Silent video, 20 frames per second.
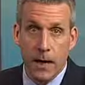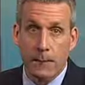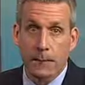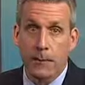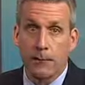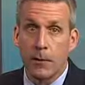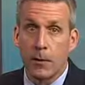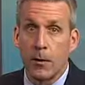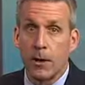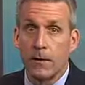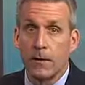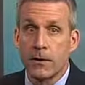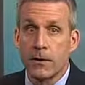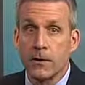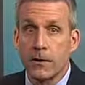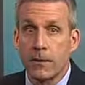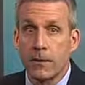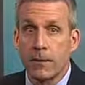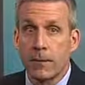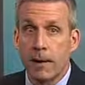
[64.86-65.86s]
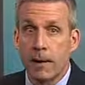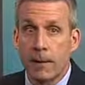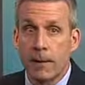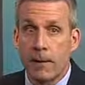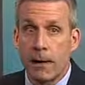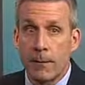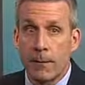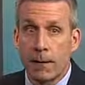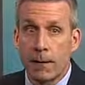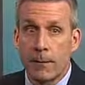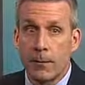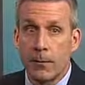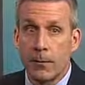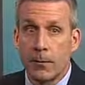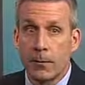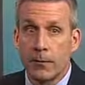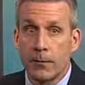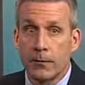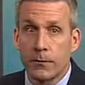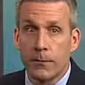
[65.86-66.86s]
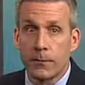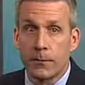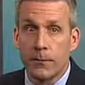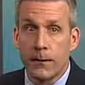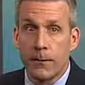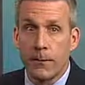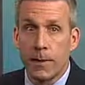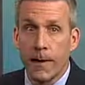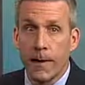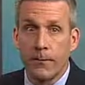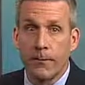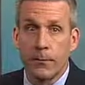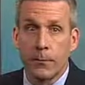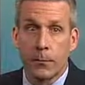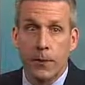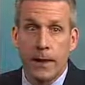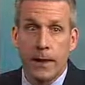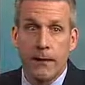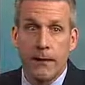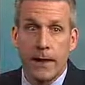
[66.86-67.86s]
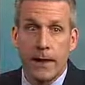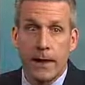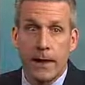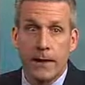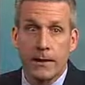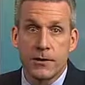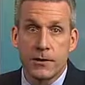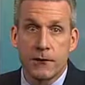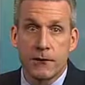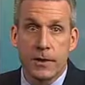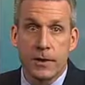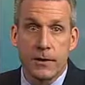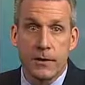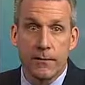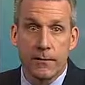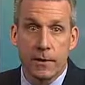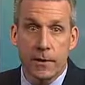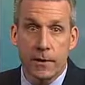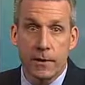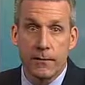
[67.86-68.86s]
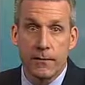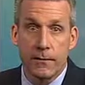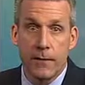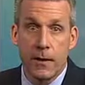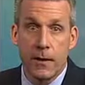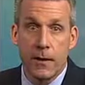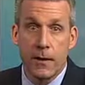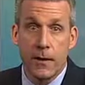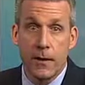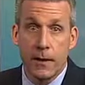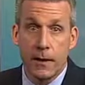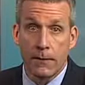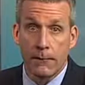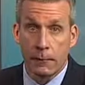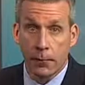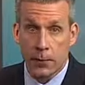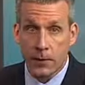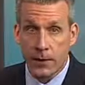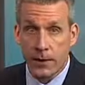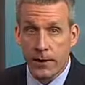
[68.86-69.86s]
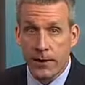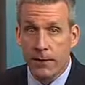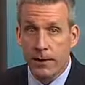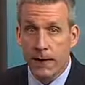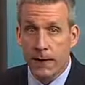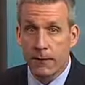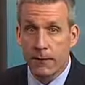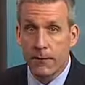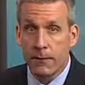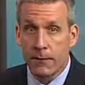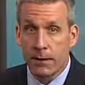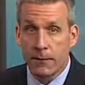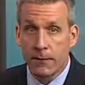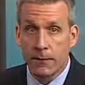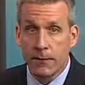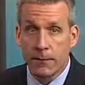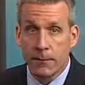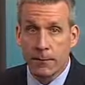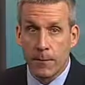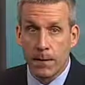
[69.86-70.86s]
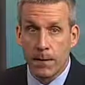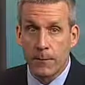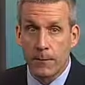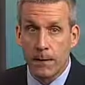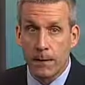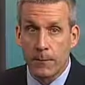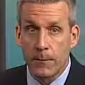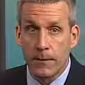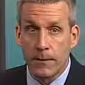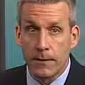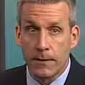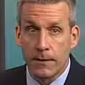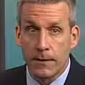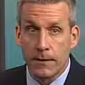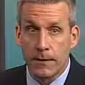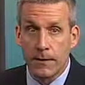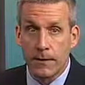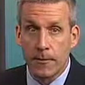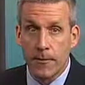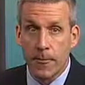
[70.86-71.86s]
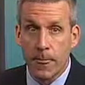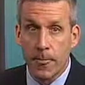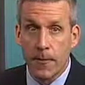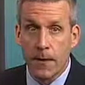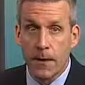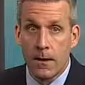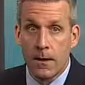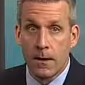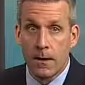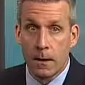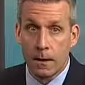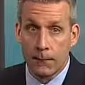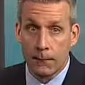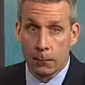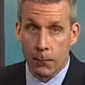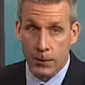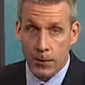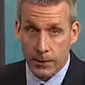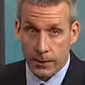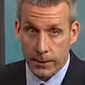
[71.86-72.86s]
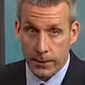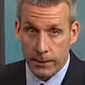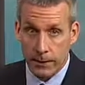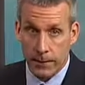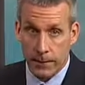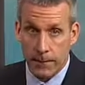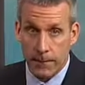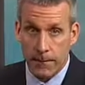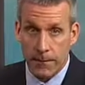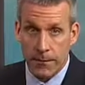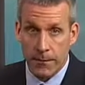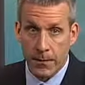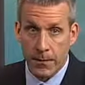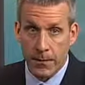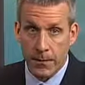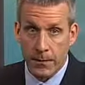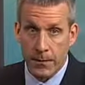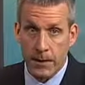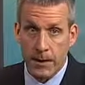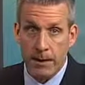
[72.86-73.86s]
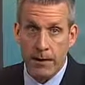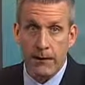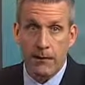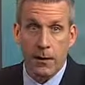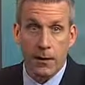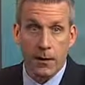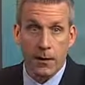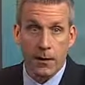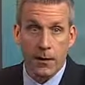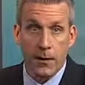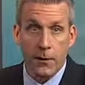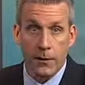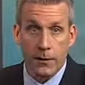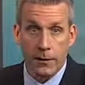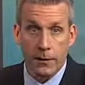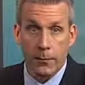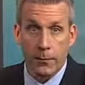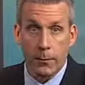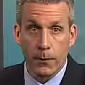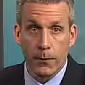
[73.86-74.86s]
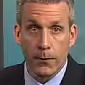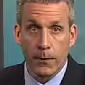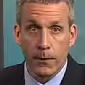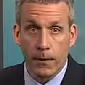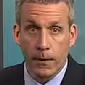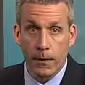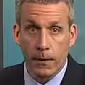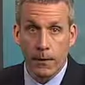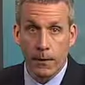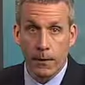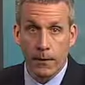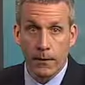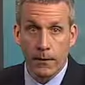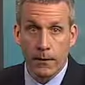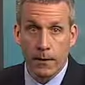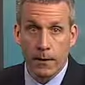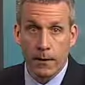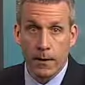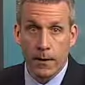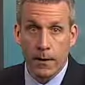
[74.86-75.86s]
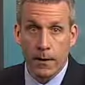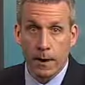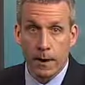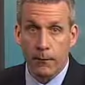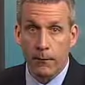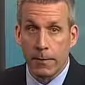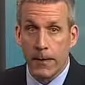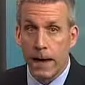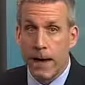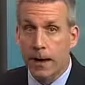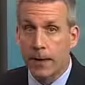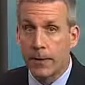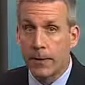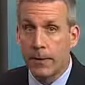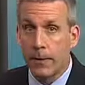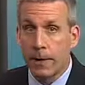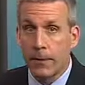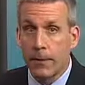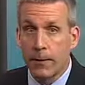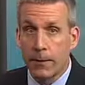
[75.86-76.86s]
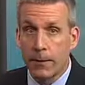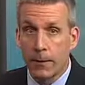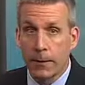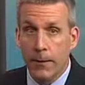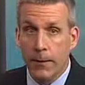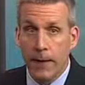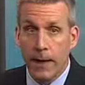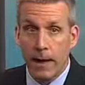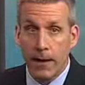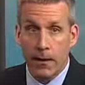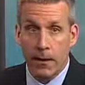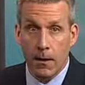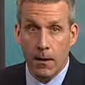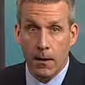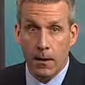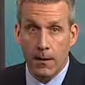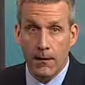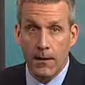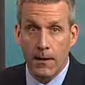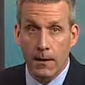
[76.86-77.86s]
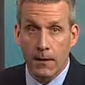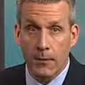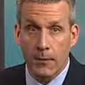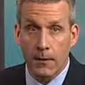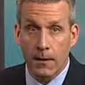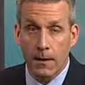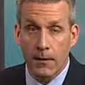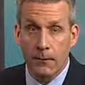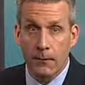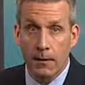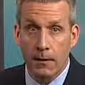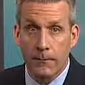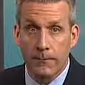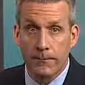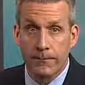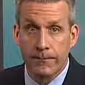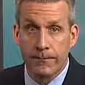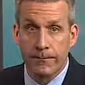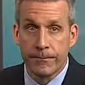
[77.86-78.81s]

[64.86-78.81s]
I'm devoting this show to my grandmother, who has recently passed away at the age of 95, and fortunately never suffered from Alzheimer's disease. Unfortunately, though, she had a daughter who lives with it currently, a reality my grandmother had a hard time grasping.